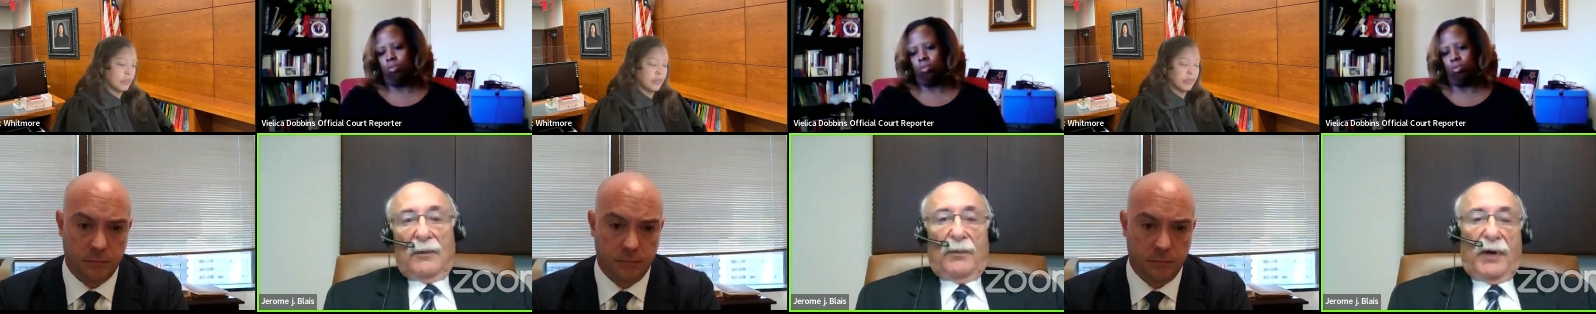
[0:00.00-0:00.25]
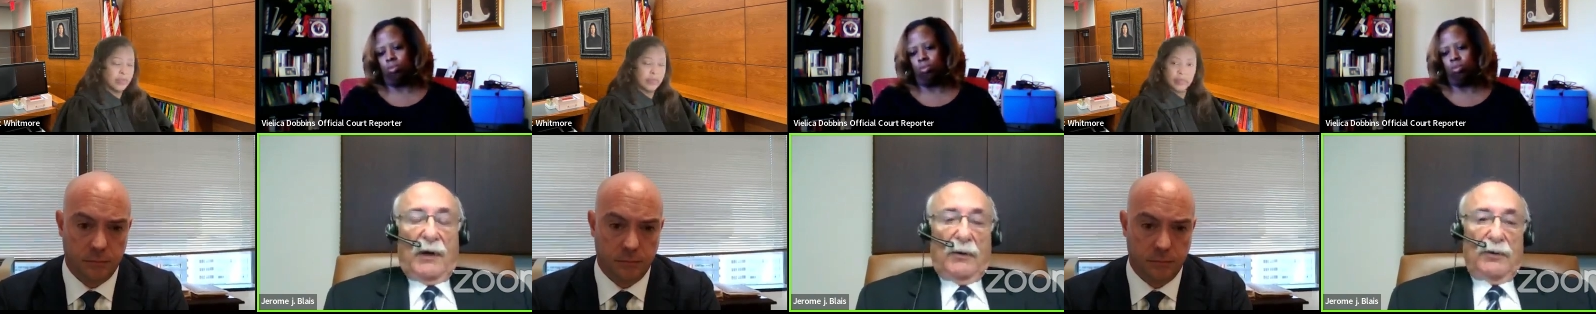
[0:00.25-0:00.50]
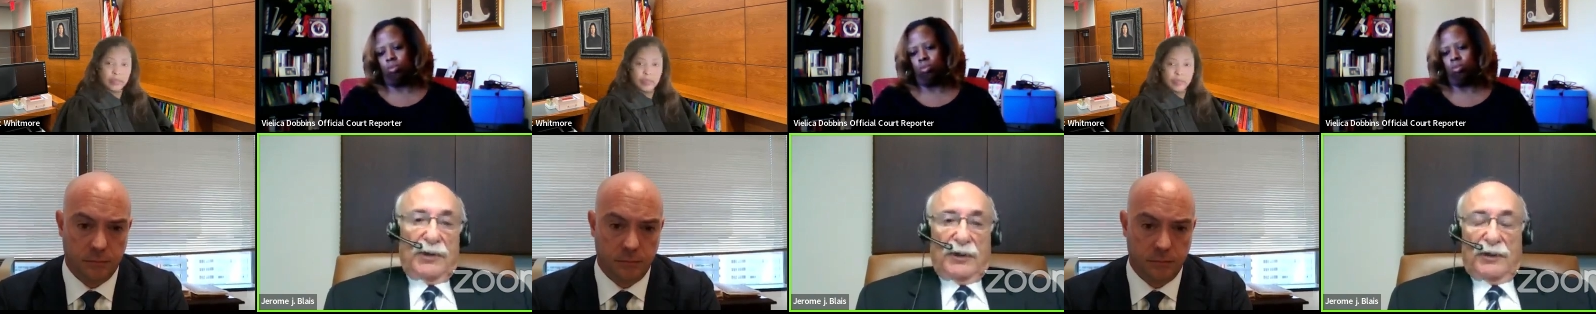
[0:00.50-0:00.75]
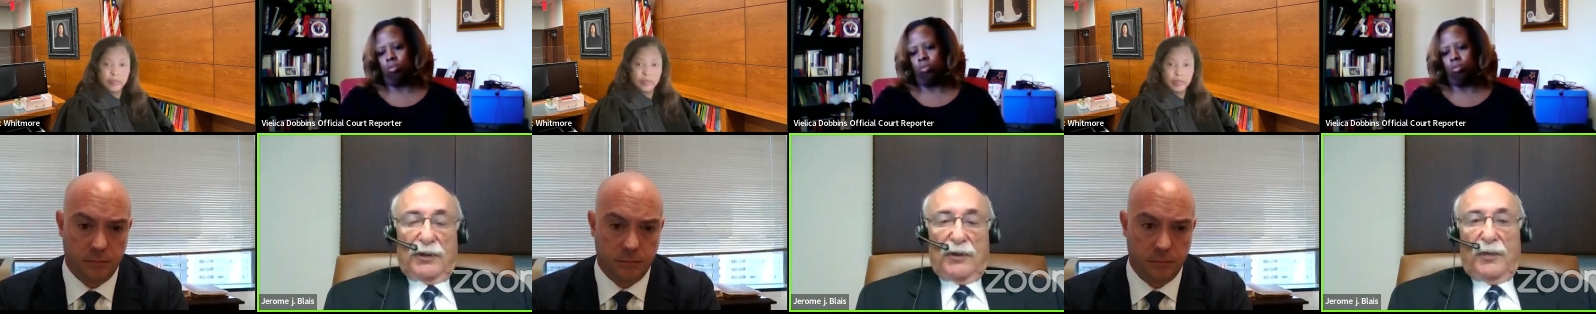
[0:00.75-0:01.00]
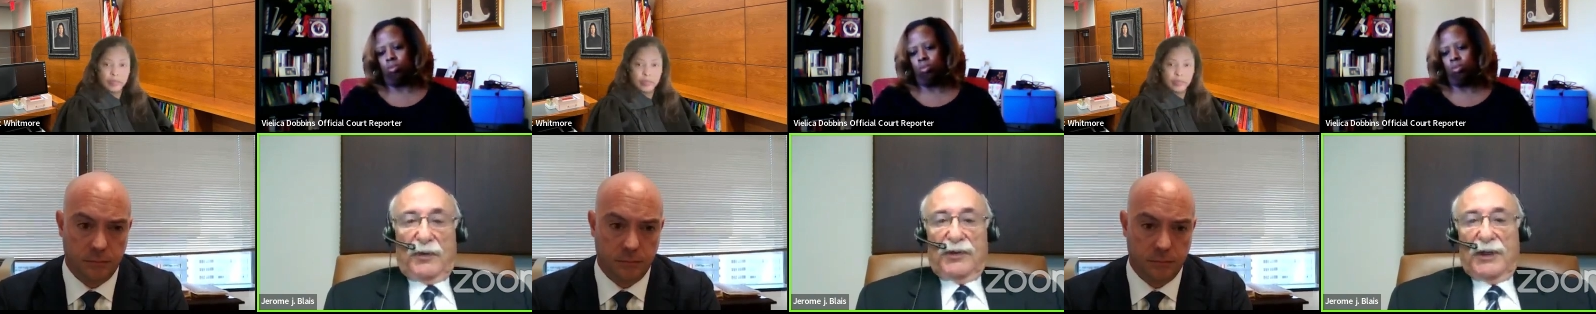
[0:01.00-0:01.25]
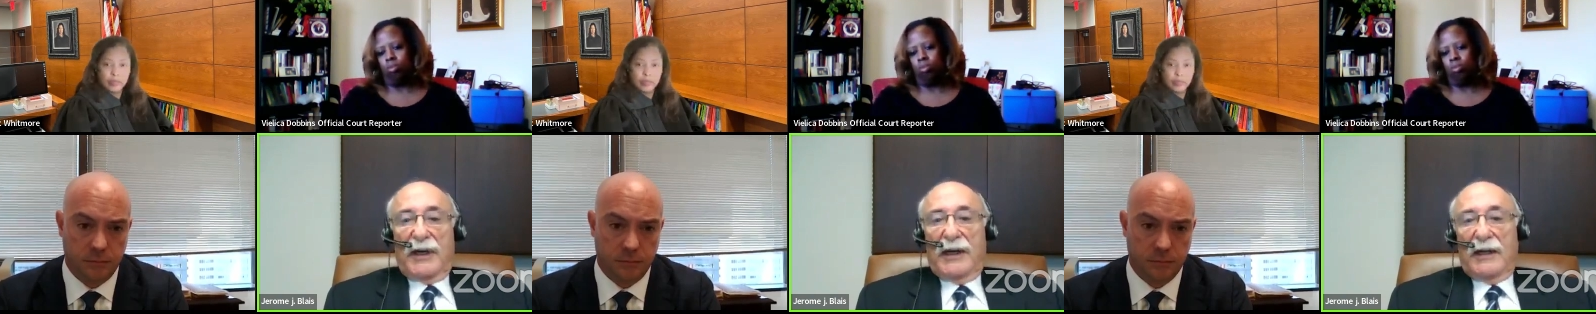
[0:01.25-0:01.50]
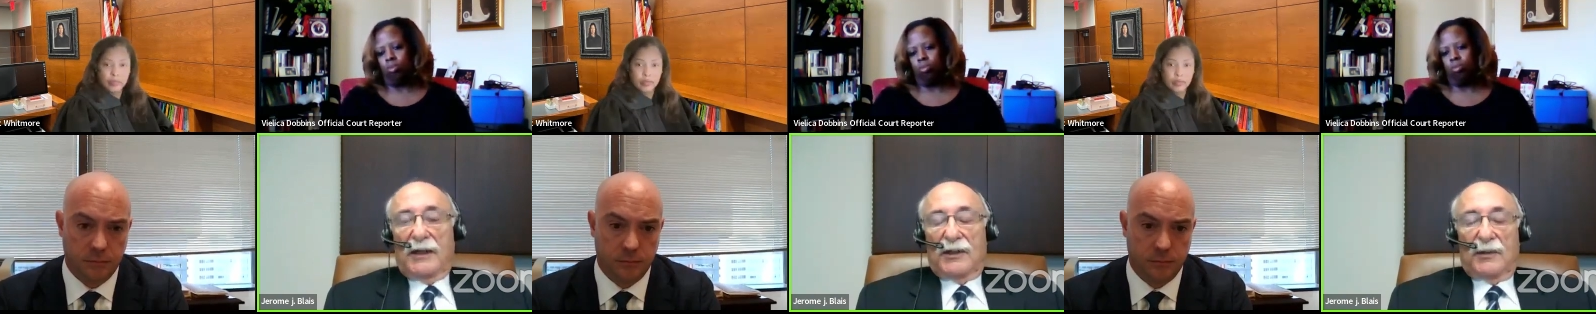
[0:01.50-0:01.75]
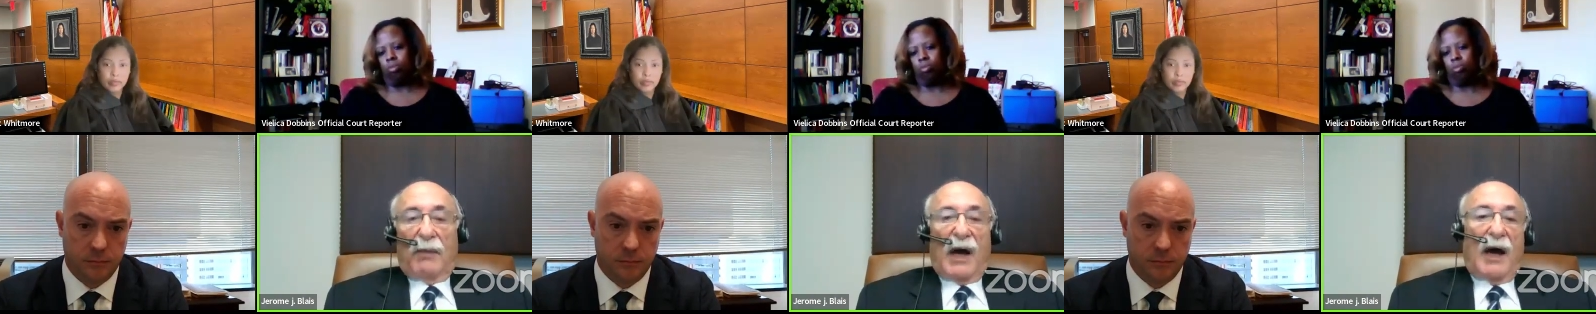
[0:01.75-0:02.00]
Speaker 1: to post a
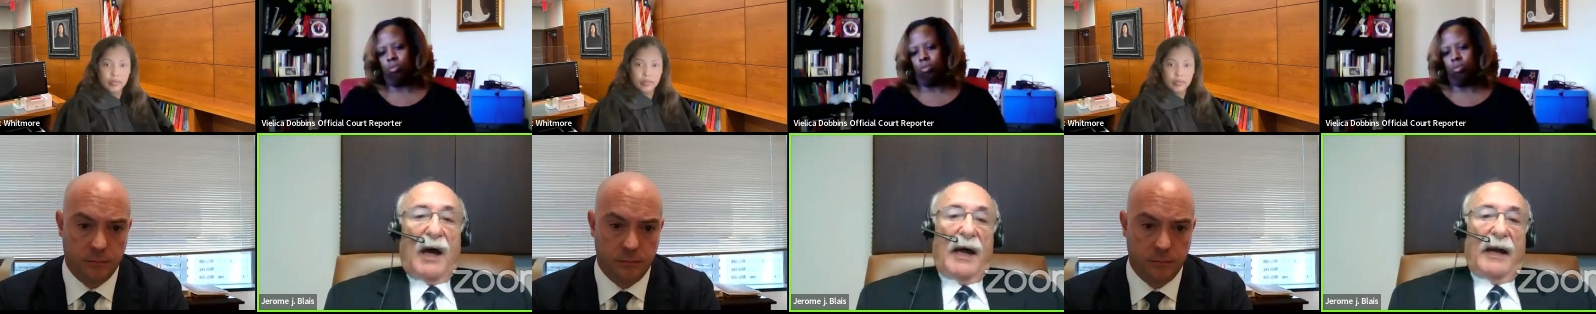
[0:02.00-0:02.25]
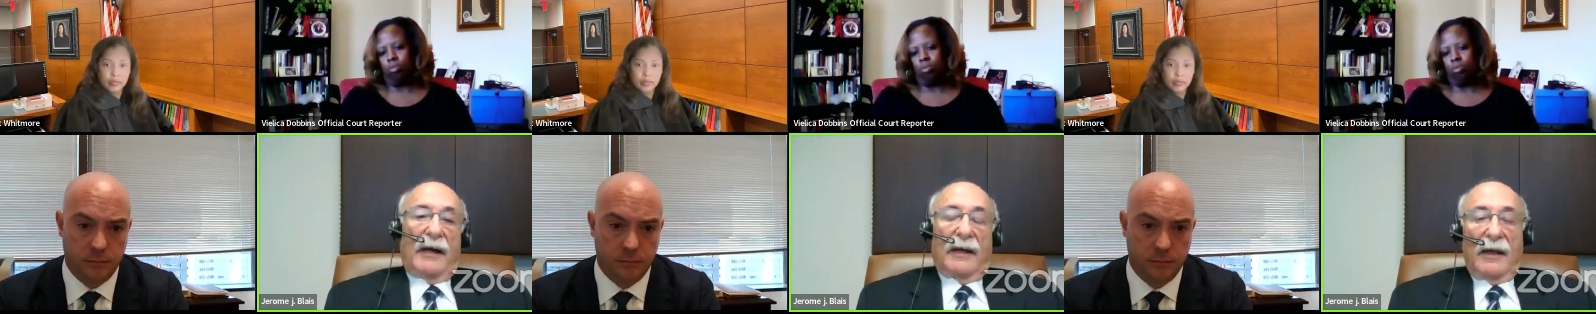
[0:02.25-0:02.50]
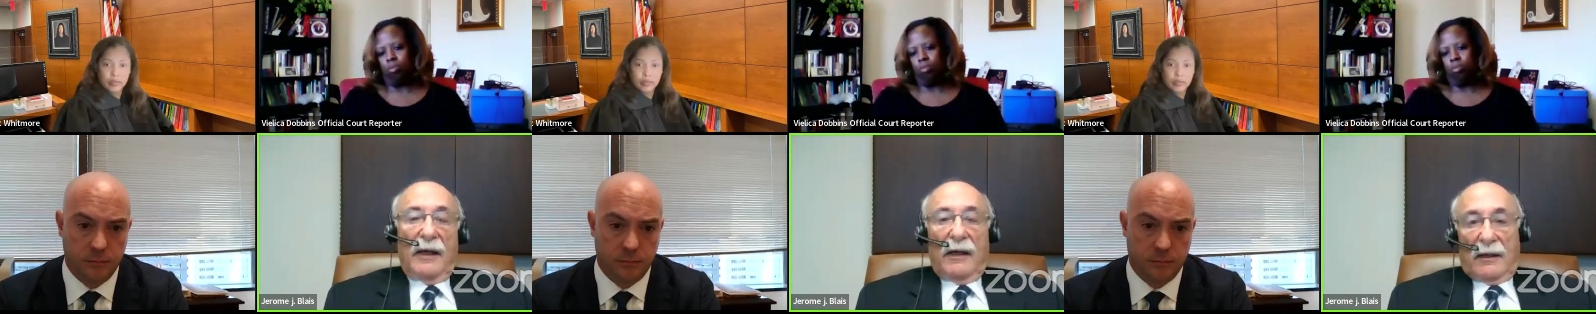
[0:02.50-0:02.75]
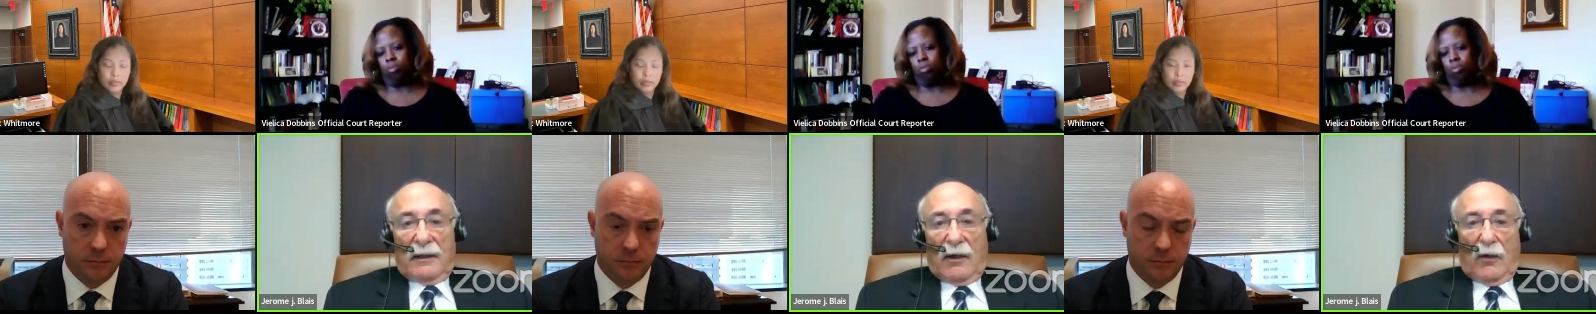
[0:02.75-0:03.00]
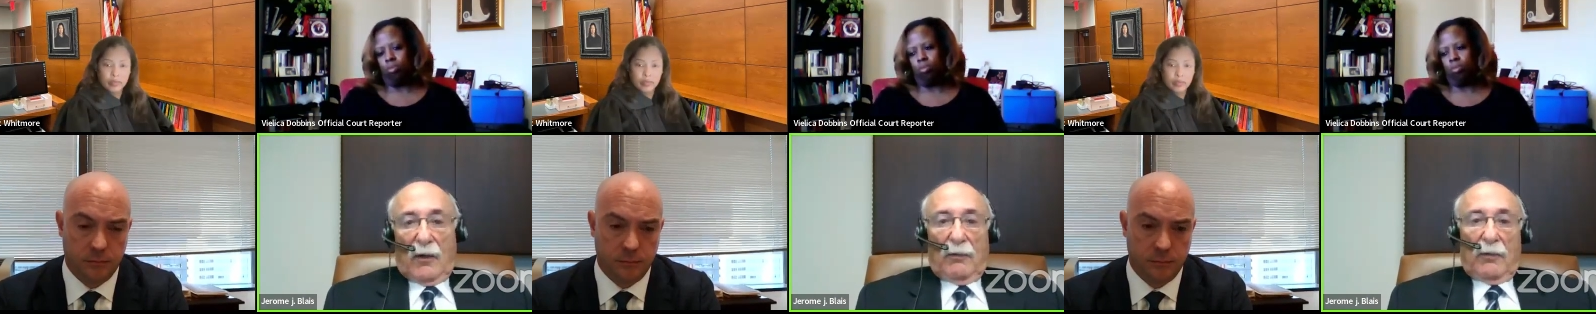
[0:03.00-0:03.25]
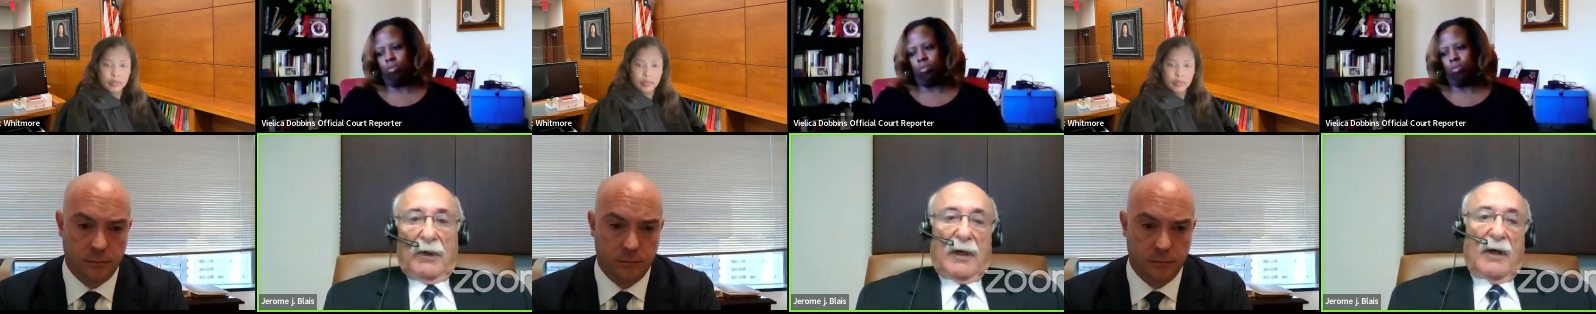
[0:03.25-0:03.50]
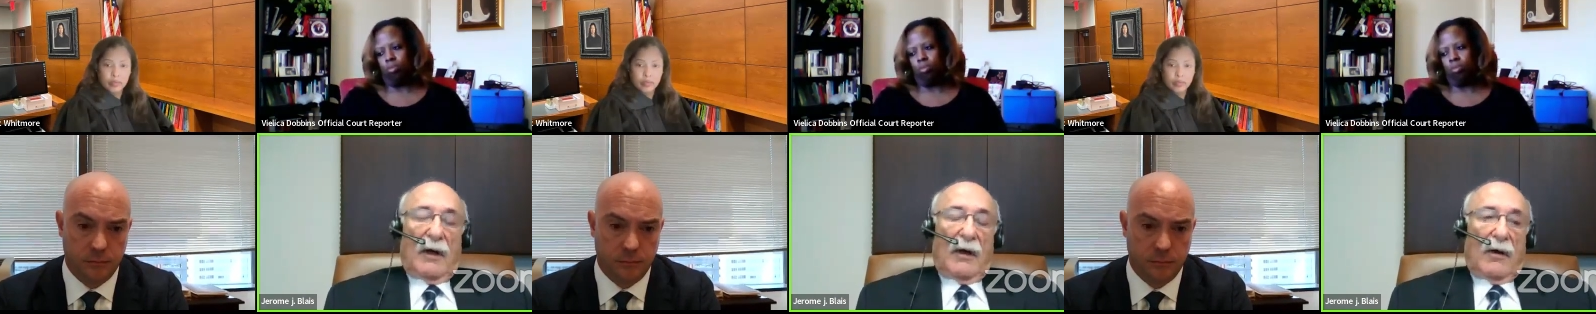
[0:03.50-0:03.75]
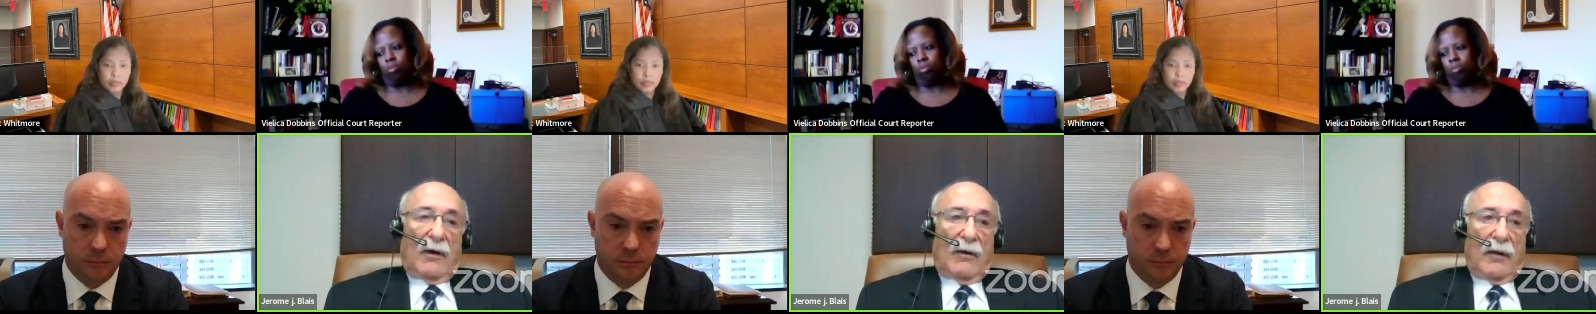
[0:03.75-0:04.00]
supersedeas bond. Court will
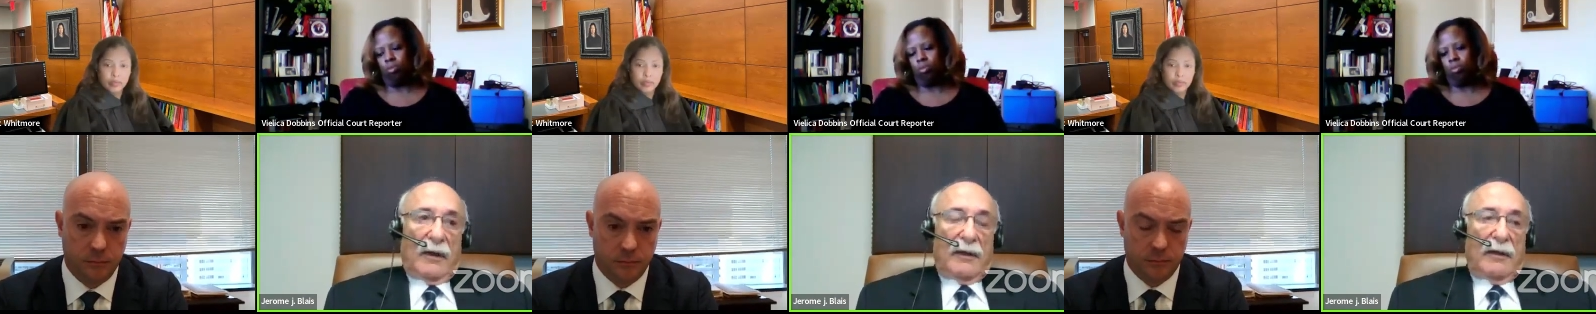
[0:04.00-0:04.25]
recall that